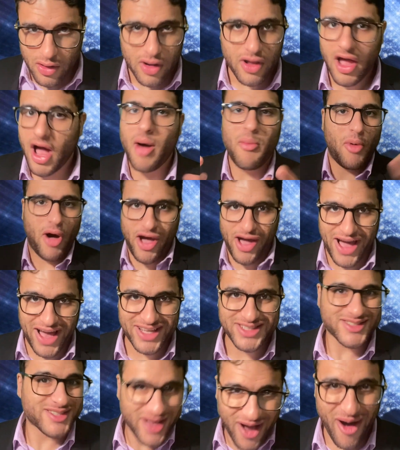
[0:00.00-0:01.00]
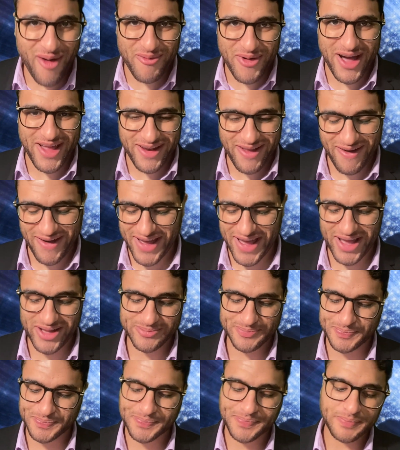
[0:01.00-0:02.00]
come on, guys, come on, okay?
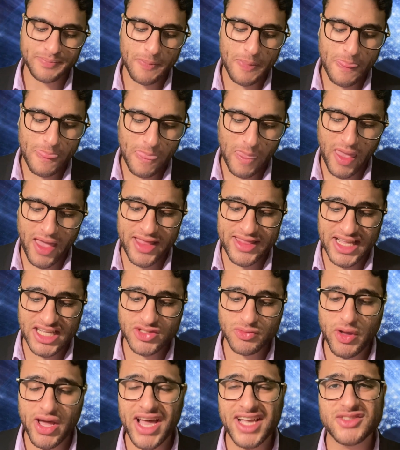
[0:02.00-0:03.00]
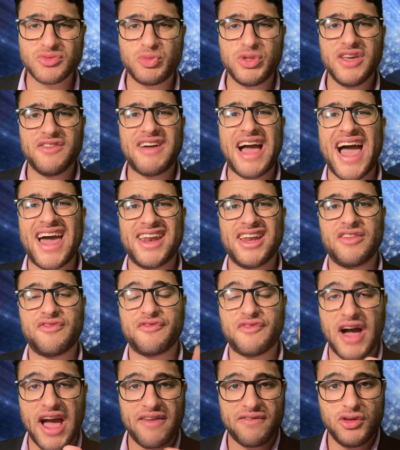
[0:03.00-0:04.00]
And that's why, guys, we have added
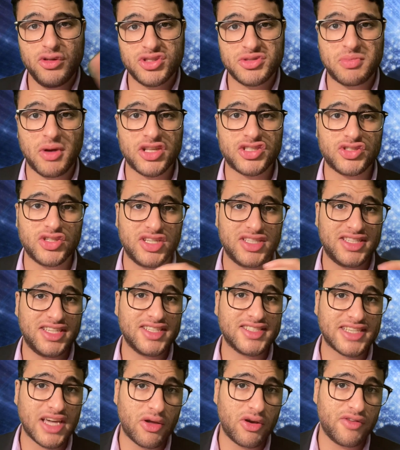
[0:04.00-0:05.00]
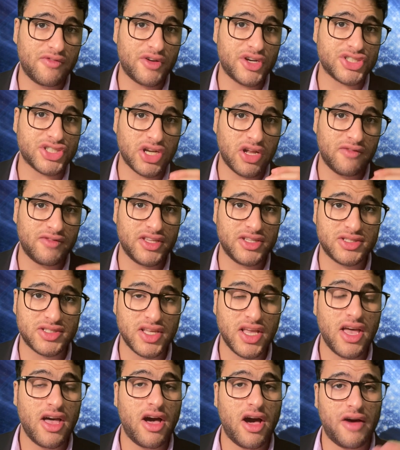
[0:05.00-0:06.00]
5 new spots to the discounted version of this
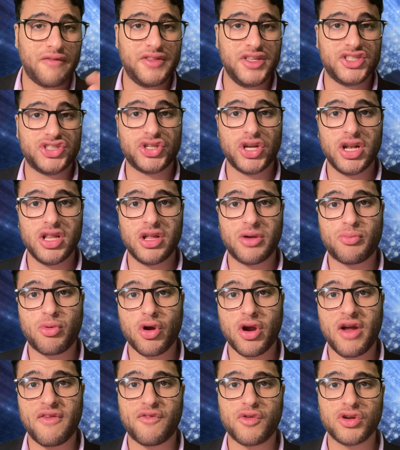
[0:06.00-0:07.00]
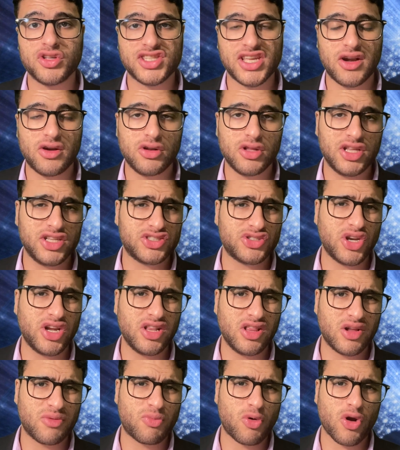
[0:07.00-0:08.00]
trade alert program. For those that don't know, the trade
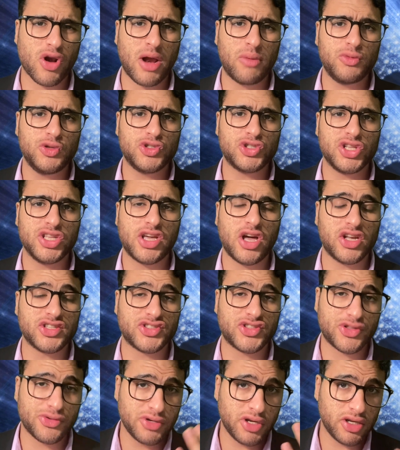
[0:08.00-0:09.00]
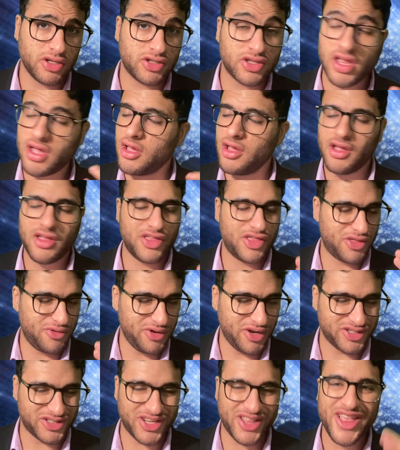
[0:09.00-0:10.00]
alert program usually costs
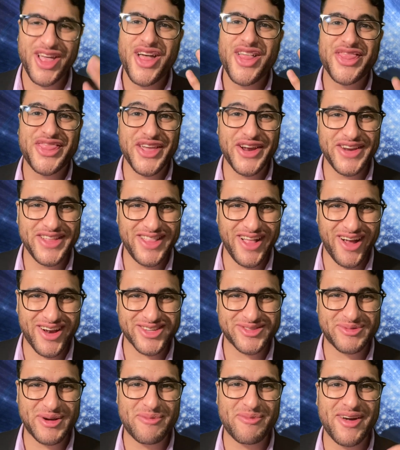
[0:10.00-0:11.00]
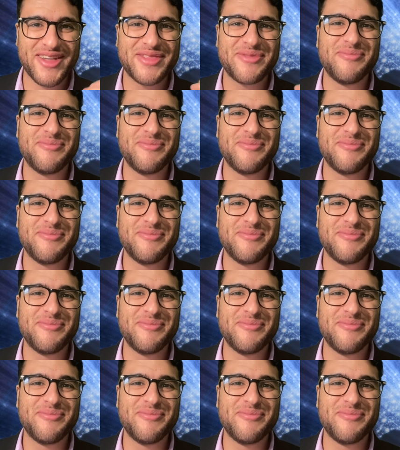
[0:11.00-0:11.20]
$30 per month,